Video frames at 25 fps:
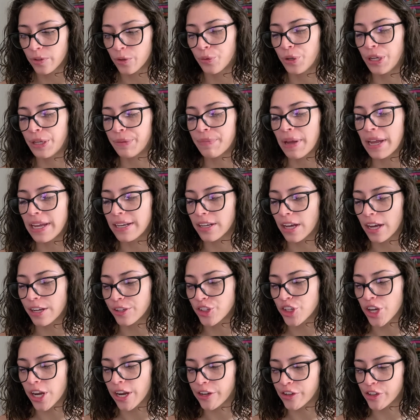We may not
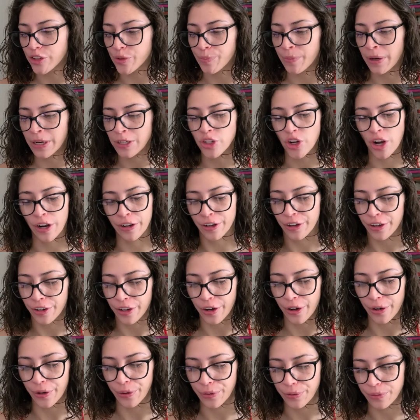change much on our
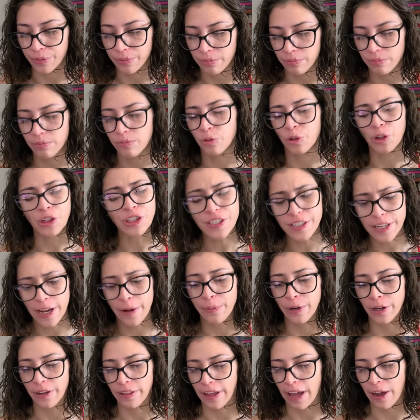own. We're
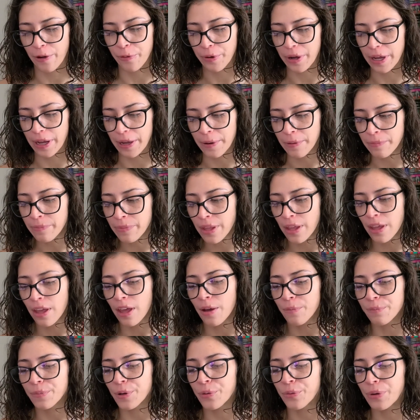stubborn that way.
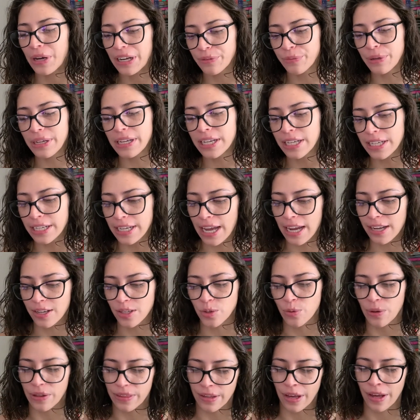But when we connect
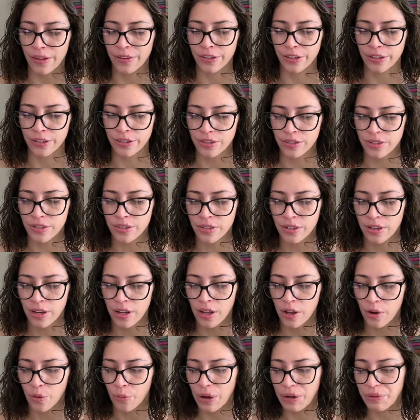with others,
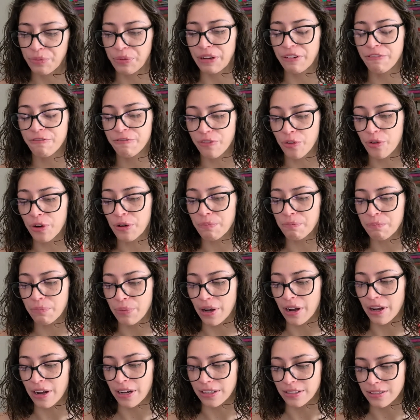when we form
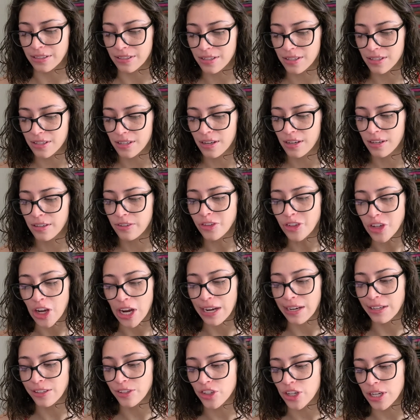bonds,
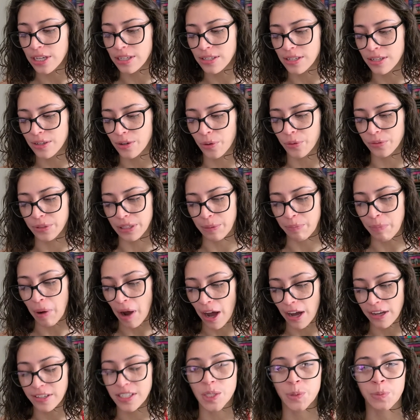change isn't only
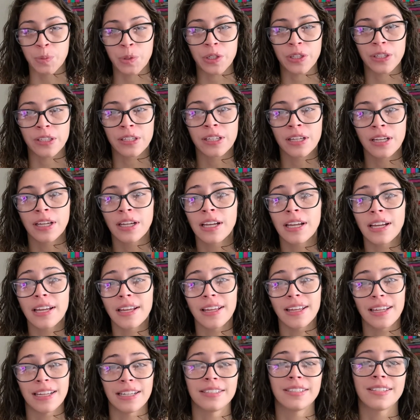possible,
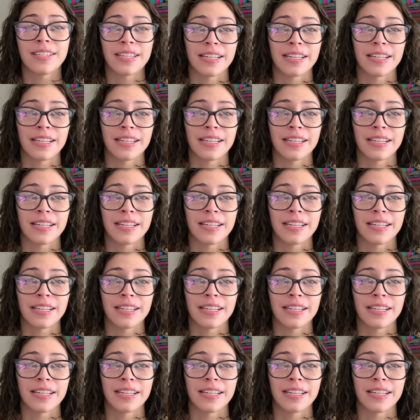it's